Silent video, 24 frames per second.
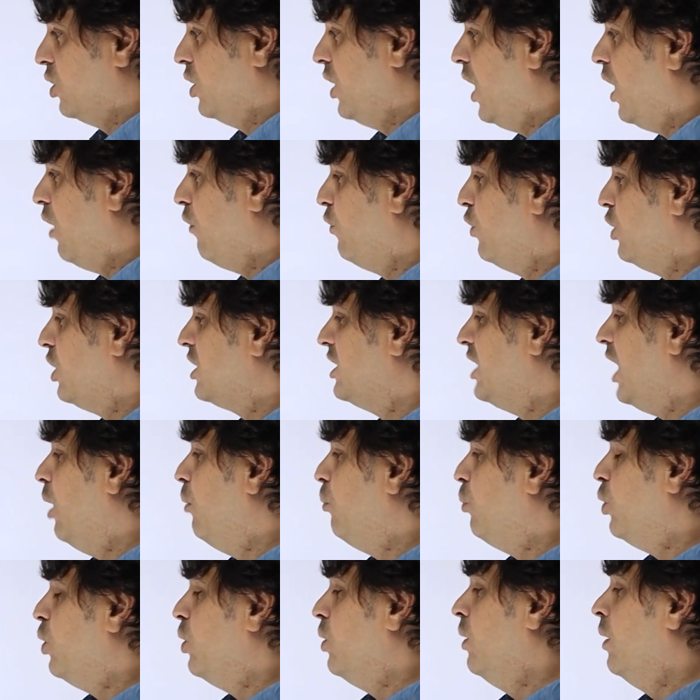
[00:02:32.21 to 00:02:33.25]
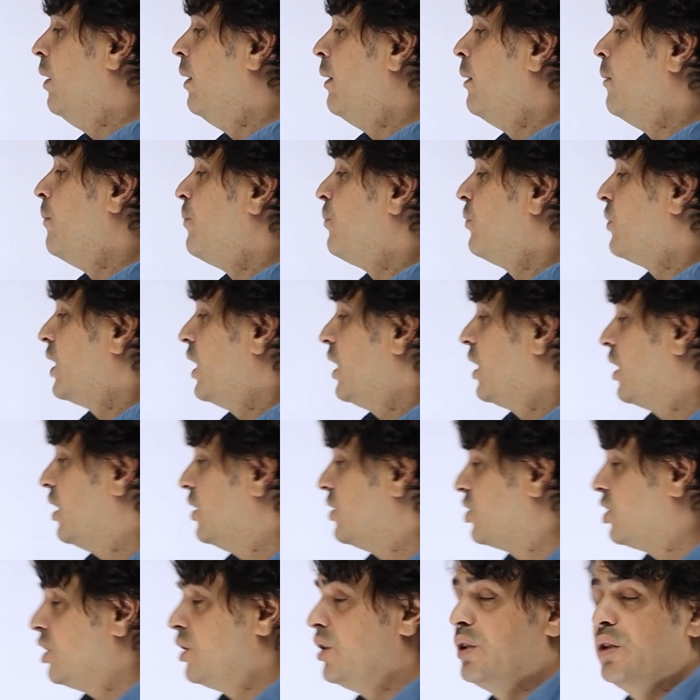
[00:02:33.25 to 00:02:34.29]
Now, for example,
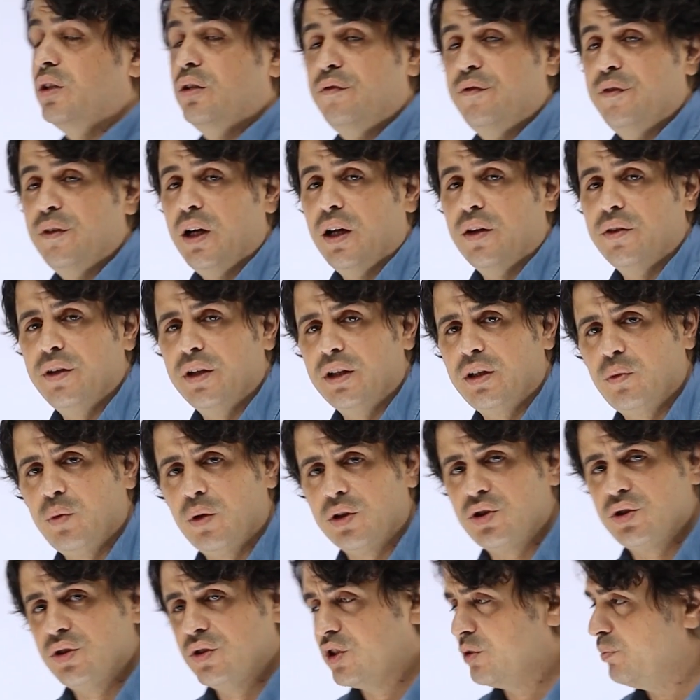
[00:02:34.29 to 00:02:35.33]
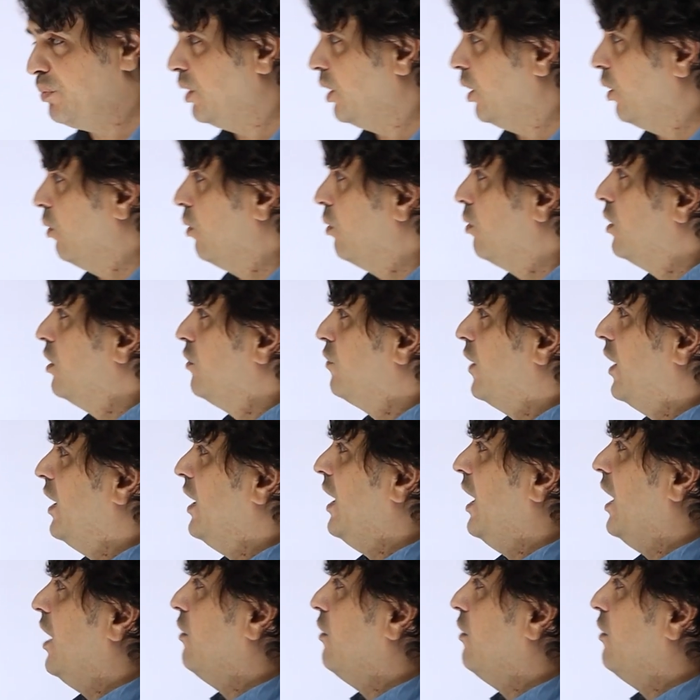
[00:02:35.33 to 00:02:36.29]
consider the questions below. If I